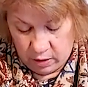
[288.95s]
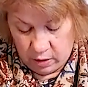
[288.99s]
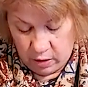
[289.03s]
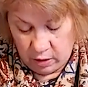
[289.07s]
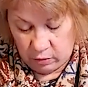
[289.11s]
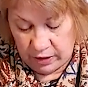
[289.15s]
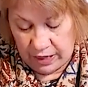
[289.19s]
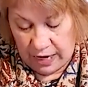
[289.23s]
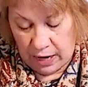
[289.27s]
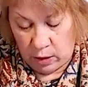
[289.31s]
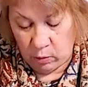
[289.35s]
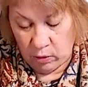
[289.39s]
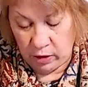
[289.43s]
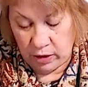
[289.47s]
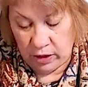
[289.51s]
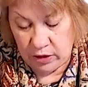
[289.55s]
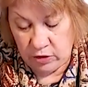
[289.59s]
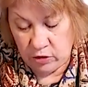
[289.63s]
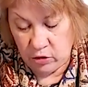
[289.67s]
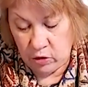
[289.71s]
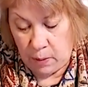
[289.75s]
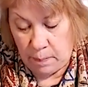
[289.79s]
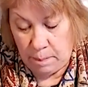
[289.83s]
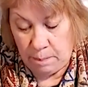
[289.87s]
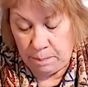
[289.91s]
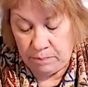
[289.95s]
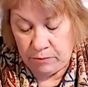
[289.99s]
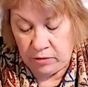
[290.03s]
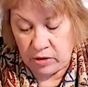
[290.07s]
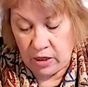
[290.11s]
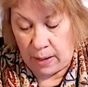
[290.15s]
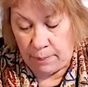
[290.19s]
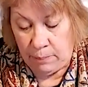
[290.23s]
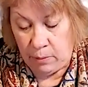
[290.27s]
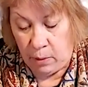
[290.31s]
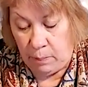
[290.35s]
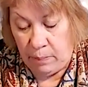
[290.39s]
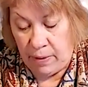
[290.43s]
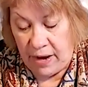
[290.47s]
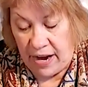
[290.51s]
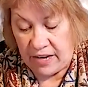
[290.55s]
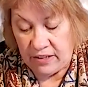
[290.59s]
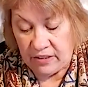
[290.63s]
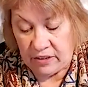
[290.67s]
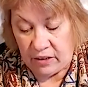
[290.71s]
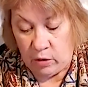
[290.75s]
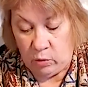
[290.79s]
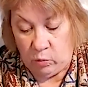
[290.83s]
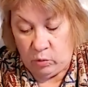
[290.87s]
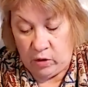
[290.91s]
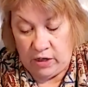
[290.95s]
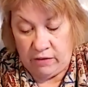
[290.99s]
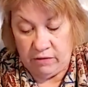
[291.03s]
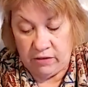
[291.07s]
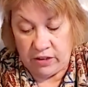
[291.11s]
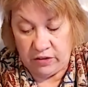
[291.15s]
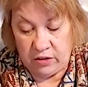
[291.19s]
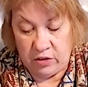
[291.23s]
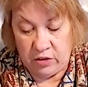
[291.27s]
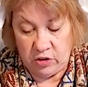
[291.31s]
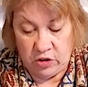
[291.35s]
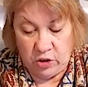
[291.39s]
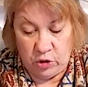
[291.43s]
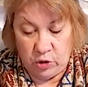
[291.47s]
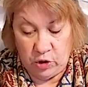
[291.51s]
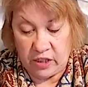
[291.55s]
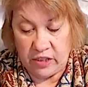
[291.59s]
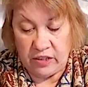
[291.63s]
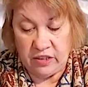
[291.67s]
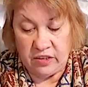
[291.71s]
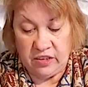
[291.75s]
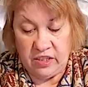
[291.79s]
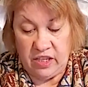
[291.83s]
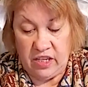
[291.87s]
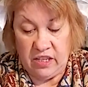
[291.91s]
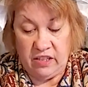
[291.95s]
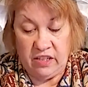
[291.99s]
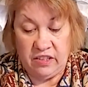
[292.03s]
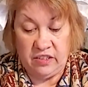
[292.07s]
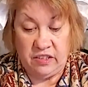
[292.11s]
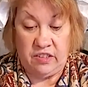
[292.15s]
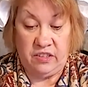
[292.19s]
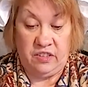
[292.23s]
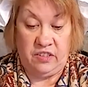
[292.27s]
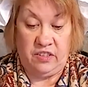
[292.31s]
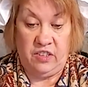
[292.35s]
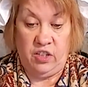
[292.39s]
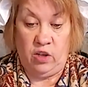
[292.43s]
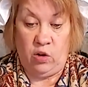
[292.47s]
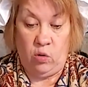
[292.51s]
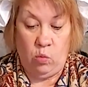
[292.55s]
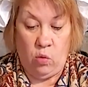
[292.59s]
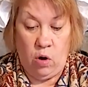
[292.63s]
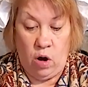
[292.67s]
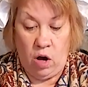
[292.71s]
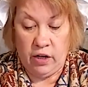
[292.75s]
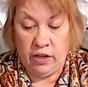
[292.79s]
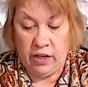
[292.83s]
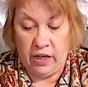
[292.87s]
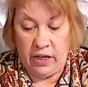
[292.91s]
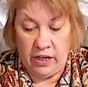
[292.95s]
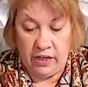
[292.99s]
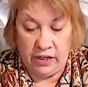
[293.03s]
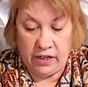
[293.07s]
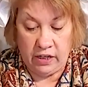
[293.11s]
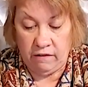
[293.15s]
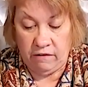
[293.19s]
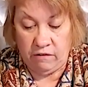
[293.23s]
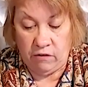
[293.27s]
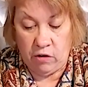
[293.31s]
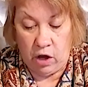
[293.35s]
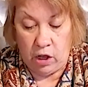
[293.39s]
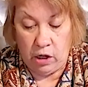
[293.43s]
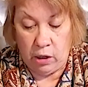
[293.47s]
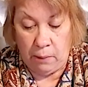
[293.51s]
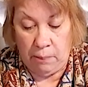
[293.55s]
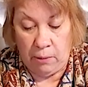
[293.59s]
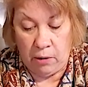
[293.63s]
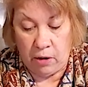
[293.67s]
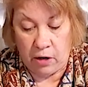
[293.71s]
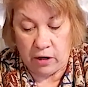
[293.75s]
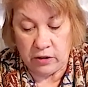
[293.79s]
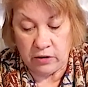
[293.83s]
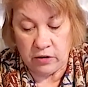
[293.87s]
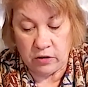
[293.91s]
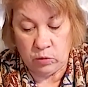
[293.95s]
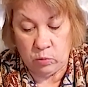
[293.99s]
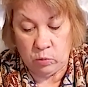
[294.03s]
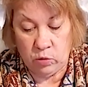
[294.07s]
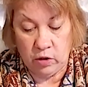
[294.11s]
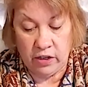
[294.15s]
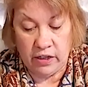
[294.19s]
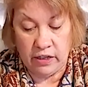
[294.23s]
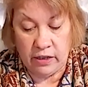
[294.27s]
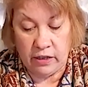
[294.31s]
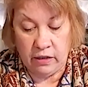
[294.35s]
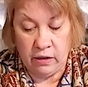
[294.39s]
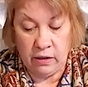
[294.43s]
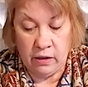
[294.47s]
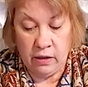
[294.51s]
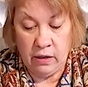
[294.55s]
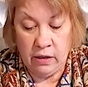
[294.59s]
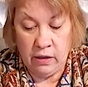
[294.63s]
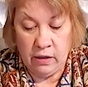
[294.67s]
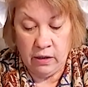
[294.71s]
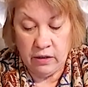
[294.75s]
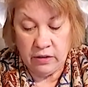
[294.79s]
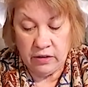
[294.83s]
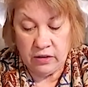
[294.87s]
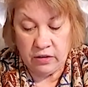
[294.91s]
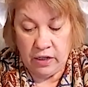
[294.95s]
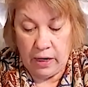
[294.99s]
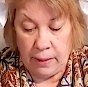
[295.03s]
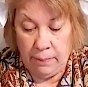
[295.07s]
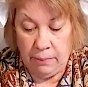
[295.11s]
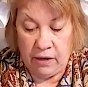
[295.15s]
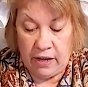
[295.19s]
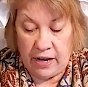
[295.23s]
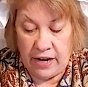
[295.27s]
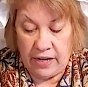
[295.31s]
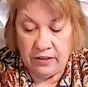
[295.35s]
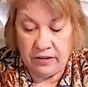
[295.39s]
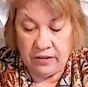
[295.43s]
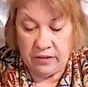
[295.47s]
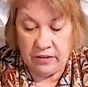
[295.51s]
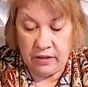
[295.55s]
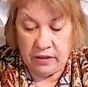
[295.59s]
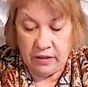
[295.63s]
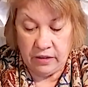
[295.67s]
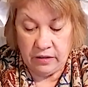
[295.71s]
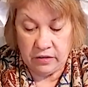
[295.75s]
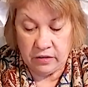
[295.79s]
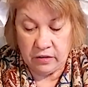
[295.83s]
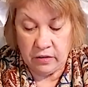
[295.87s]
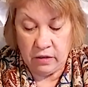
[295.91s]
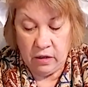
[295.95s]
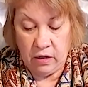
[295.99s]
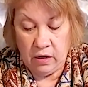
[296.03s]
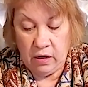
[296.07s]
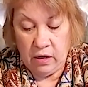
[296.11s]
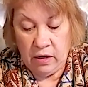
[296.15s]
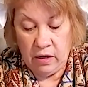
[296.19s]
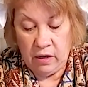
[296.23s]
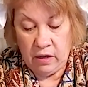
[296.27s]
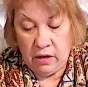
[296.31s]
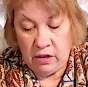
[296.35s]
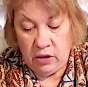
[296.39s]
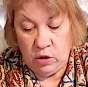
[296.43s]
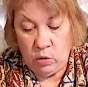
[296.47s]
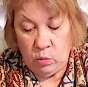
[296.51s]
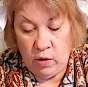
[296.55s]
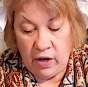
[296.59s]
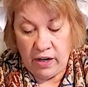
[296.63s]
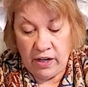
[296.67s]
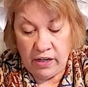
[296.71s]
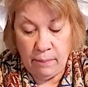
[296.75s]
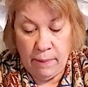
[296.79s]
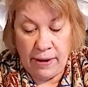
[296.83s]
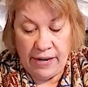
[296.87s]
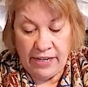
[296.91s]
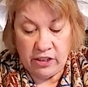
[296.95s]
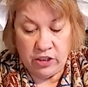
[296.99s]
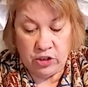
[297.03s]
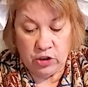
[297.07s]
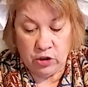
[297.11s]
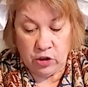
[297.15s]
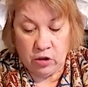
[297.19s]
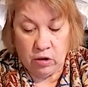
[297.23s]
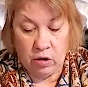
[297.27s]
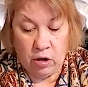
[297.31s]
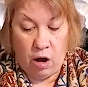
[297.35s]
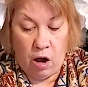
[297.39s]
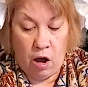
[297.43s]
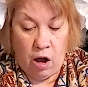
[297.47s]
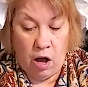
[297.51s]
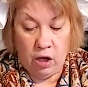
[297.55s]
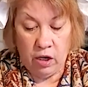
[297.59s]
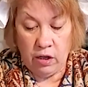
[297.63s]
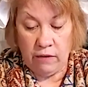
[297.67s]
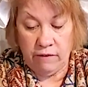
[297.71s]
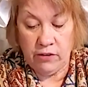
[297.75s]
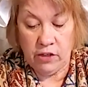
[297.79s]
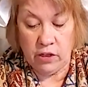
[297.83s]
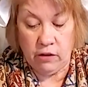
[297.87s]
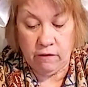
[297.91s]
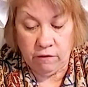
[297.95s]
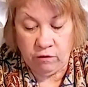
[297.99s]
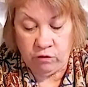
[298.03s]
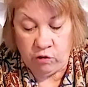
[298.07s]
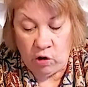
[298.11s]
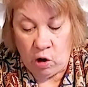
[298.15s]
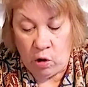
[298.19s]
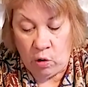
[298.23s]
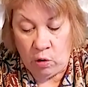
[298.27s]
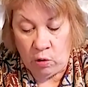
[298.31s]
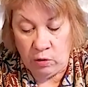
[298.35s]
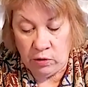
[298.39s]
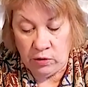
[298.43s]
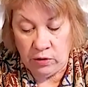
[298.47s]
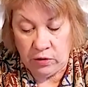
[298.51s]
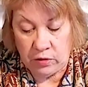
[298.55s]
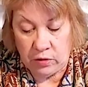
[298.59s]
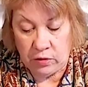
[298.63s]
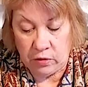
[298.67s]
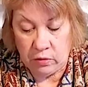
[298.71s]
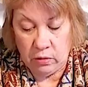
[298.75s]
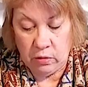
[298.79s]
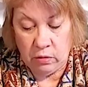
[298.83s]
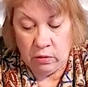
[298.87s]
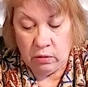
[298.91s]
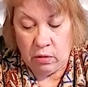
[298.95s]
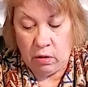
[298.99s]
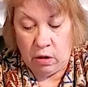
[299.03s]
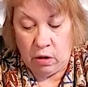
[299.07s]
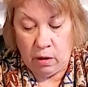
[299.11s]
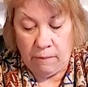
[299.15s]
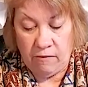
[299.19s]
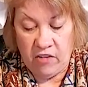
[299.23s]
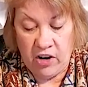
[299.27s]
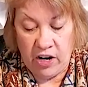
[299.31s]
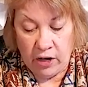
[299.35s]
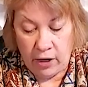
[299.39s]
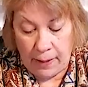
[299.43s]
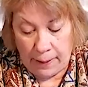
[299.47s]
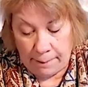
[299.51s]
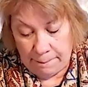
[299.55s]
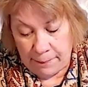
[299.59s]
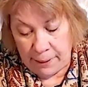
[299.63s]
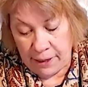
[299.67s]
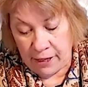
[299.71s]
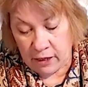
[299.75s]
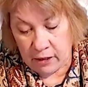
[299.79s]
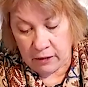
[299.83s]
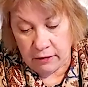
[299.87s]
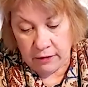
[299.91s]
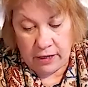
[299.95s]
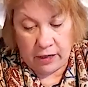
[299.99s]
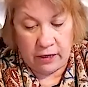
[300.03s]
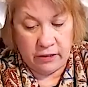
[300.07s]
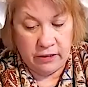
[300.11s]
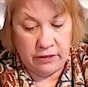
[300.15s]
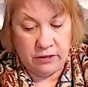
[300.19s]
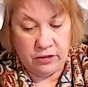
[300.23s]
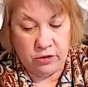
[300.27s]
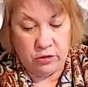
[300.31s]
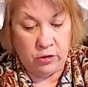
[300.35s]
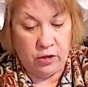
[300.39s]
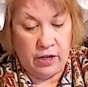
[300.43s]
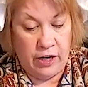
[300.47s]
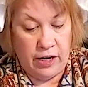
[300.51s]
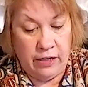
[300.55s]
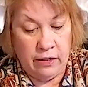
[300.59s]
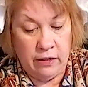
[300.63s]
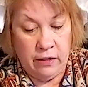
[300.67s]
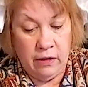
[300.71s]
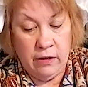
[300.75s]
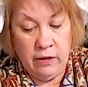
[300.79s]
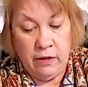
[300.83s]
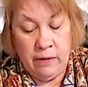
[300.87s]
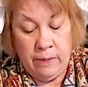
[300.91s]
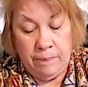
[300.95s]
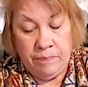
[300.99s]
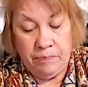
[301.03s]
Well, now we're going to do a double basket weave, because as you can see, this is still wonky. It can fall apart. So we're going to stabilize this. You want to make sure all of your folds are very parallel and straight.